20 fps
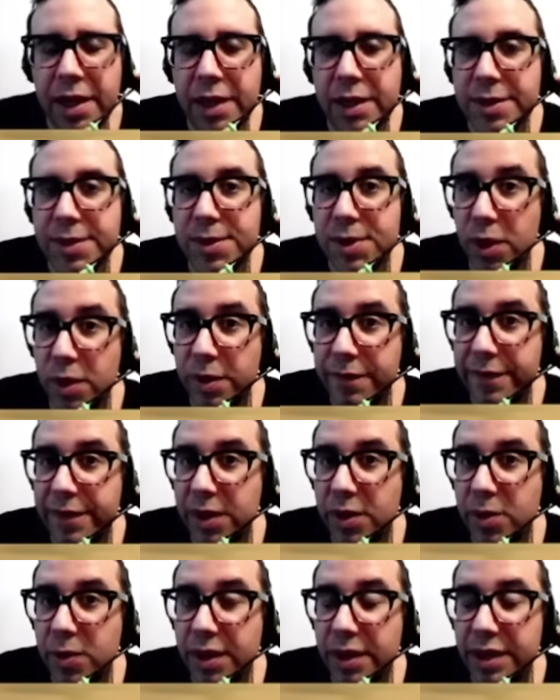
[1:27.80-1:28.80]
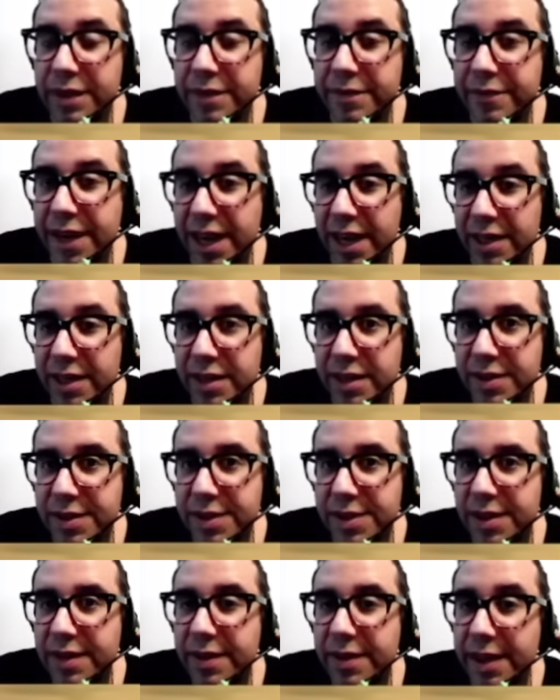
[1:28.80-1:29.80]
So if there were
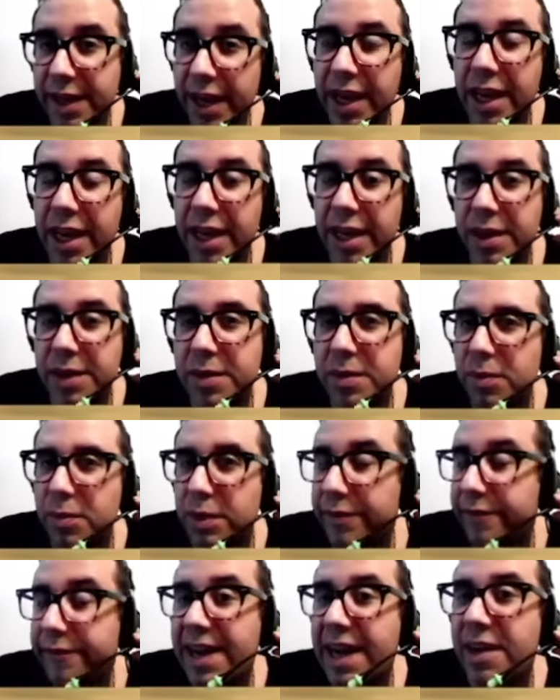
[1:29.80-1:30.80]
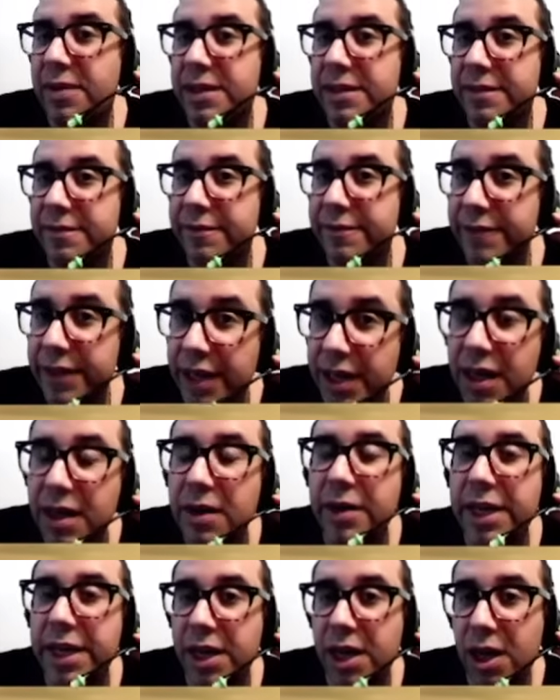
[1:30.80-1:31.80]
invaders, they would have found it
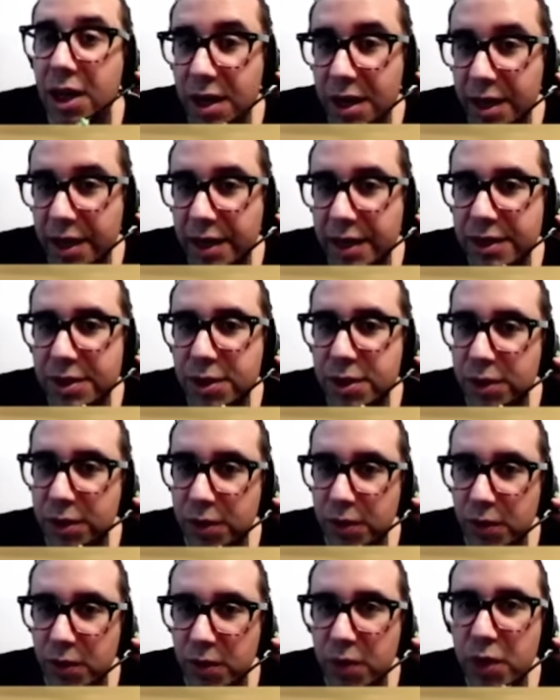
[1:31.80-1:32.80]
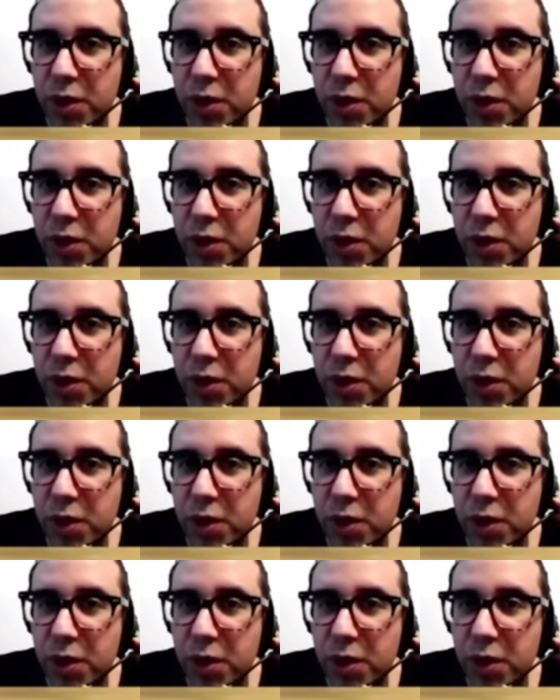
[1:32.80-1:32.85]
very hard to